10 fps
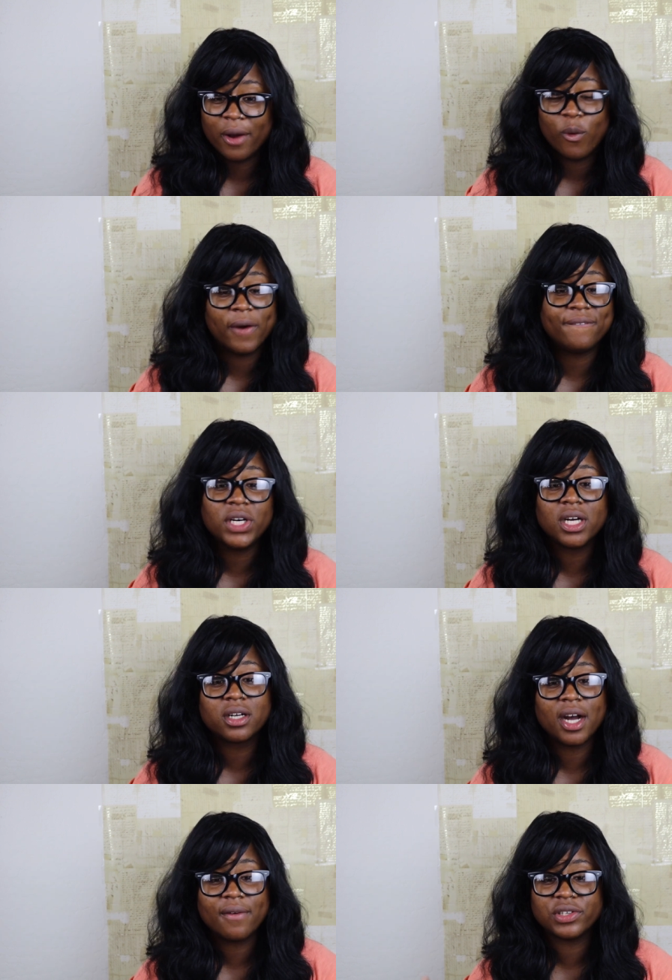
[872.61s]
what, full
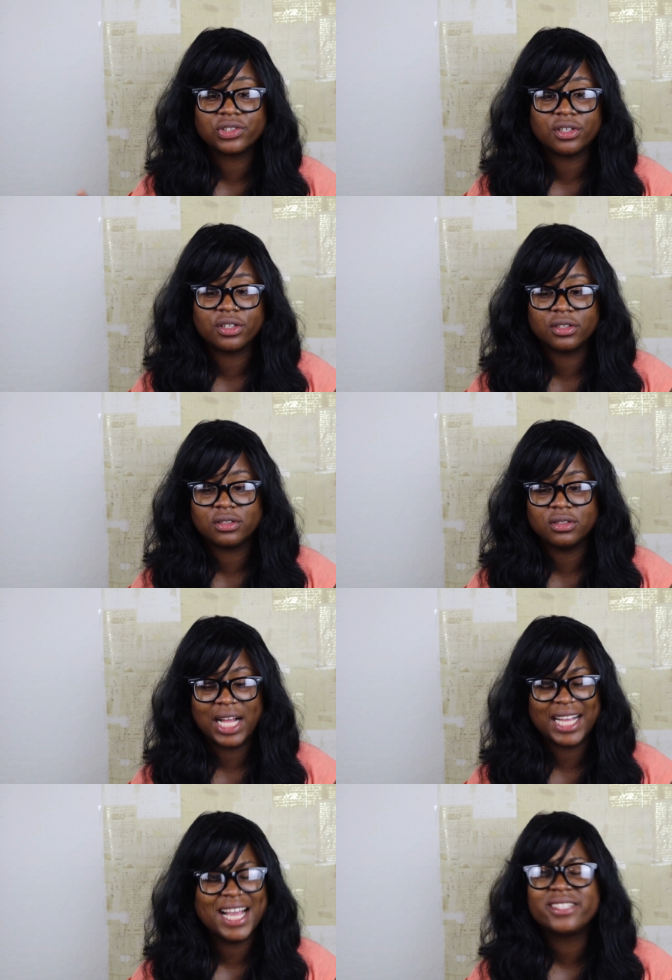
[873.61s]
coverage, or
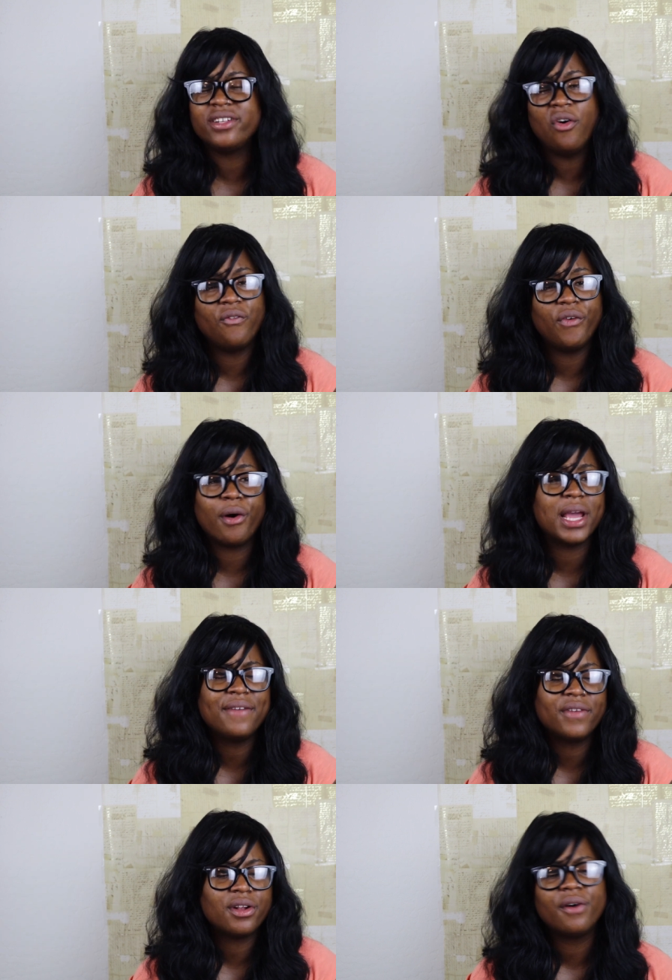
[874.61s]
I guess no fault.
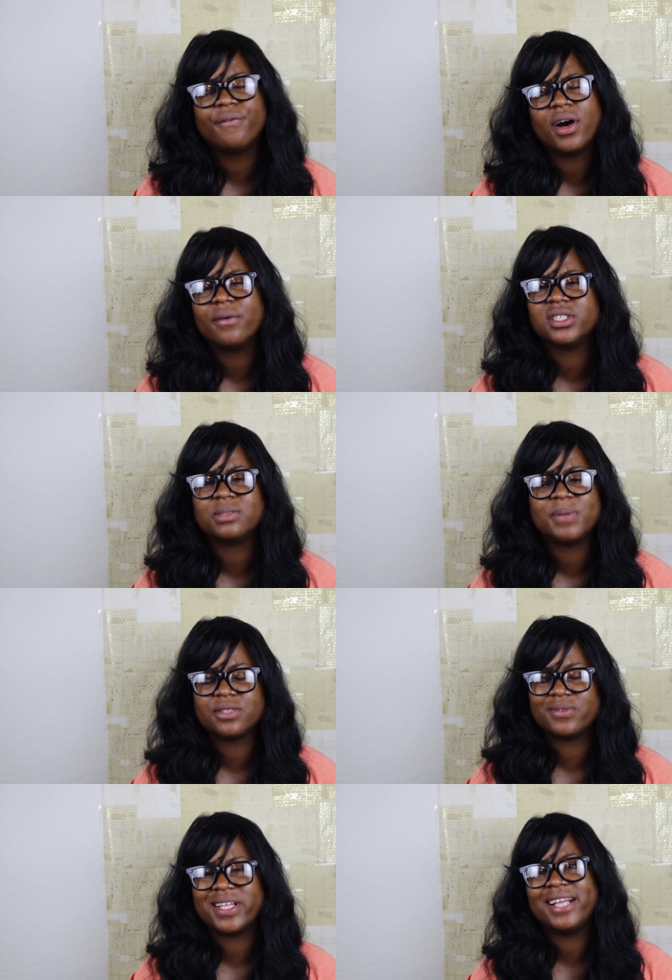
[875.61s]
Even no fault was
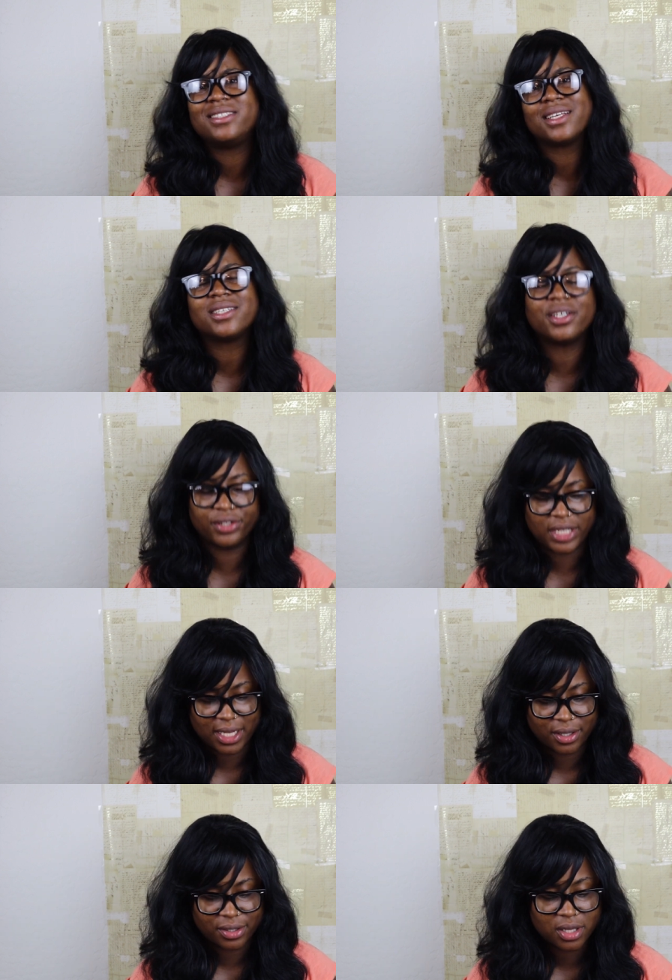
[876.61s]
expensive. It was like
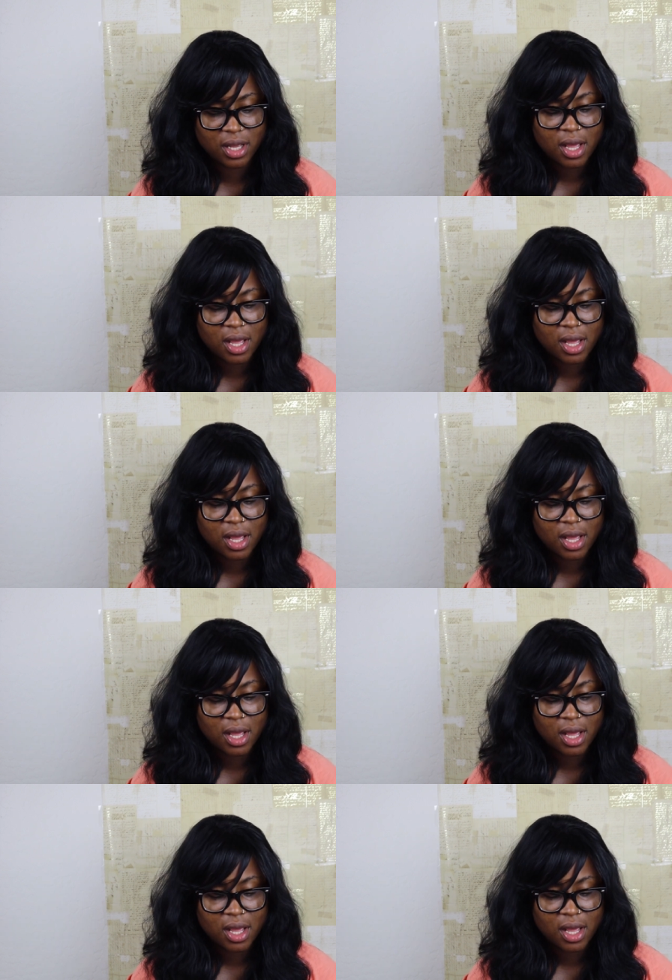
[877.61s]
$600.